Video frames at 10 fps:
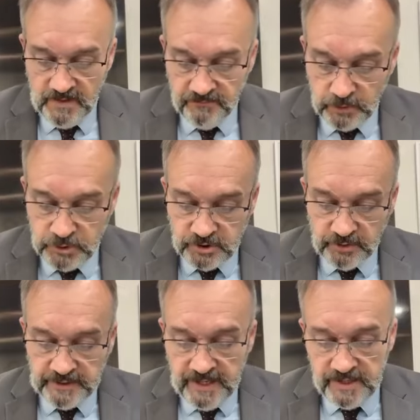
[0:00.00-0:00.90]
Verse
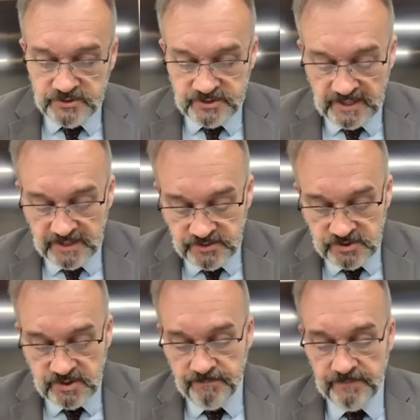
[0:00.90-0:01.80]
38
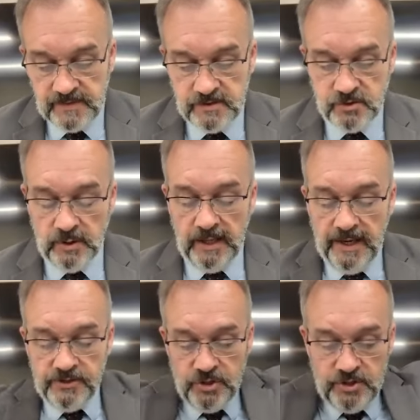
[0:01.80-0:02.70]
says, So
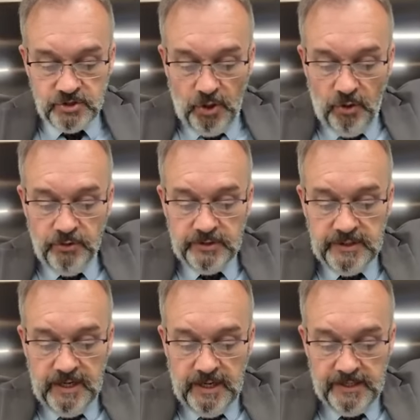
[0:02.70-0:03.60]
Elijah has called on
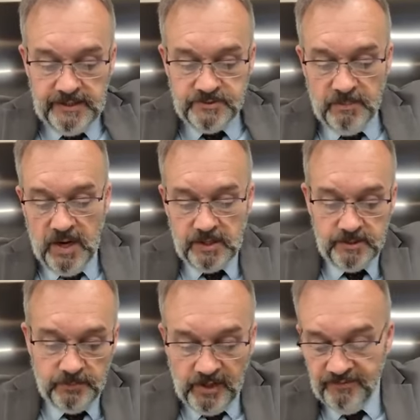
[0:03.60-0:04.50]
God, he's mocked
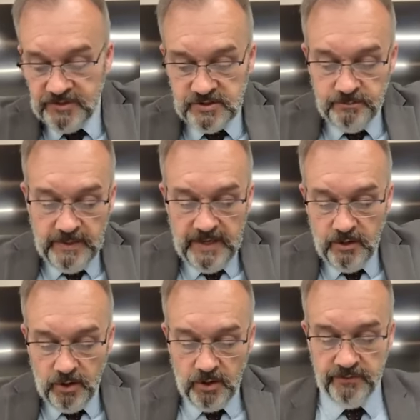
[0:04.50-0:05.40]
the prophets of Baal,
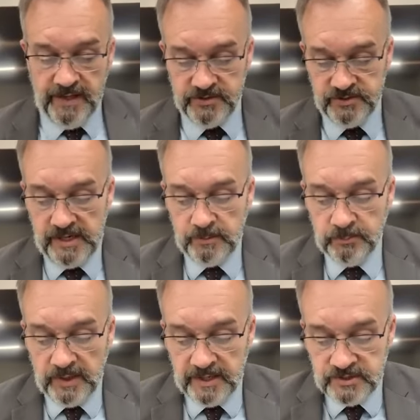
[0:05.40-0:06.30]
all of that's taken
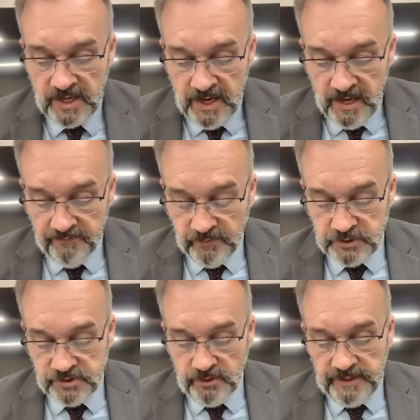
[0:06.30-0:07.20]
place.
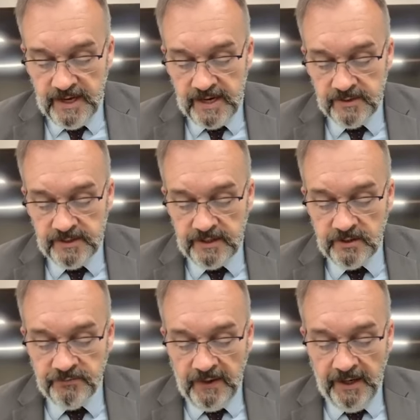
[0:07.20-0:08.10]
Verse 38 Then
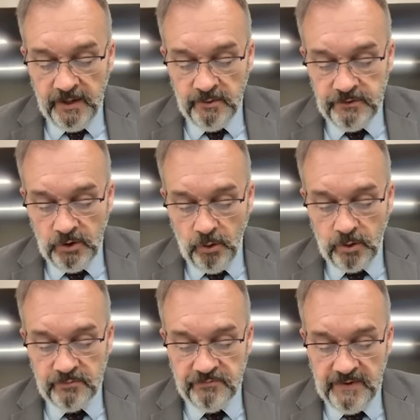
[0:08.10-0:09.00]
the fire of the
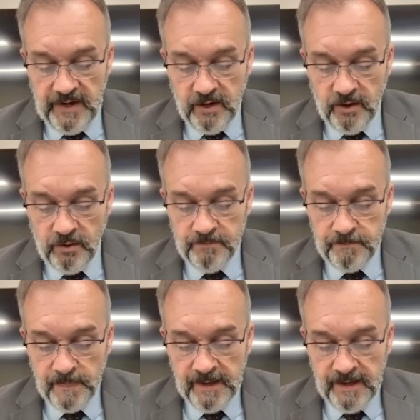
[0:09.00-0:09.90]
Lord fell